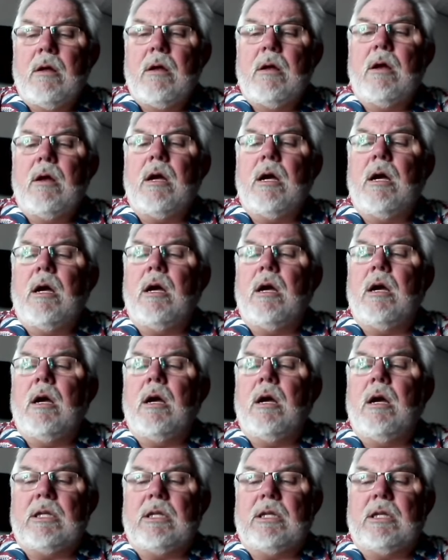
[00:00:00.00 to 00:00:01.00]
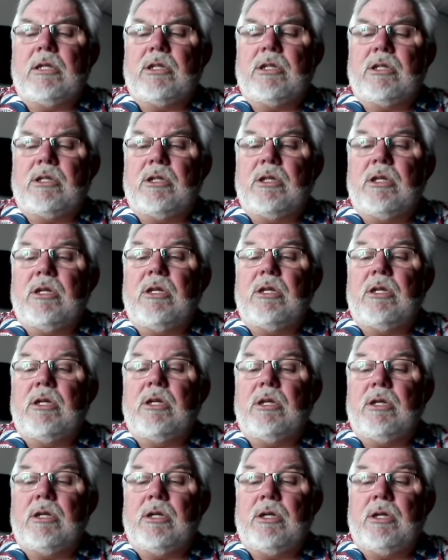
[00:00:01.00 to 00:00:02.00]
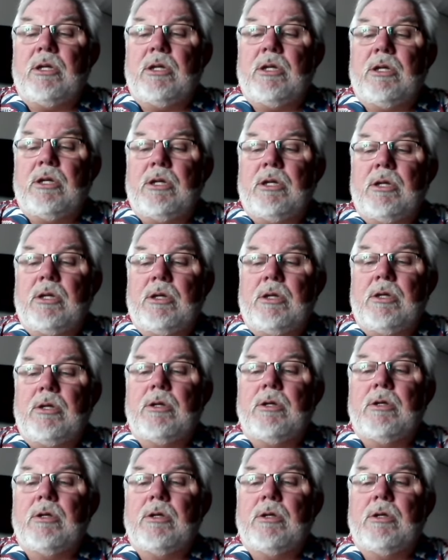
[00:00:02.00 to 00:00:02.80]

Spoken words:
Let's see.